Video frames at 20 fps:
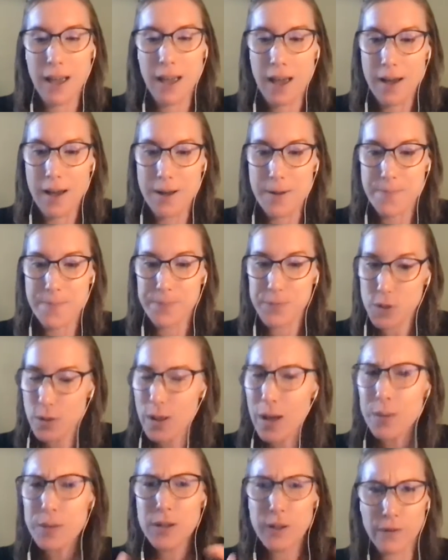So
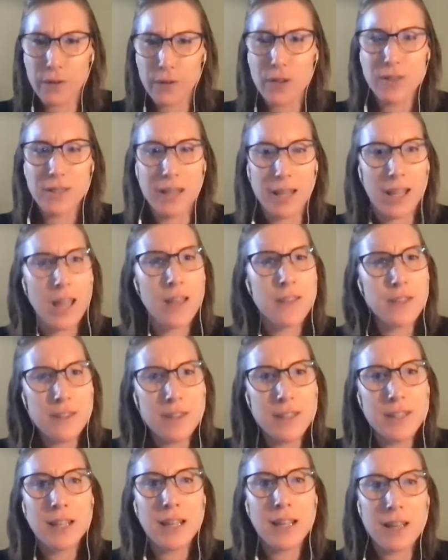that was the first thing. And then
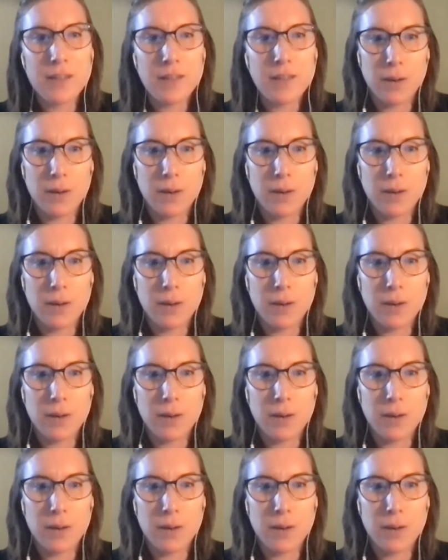the second thing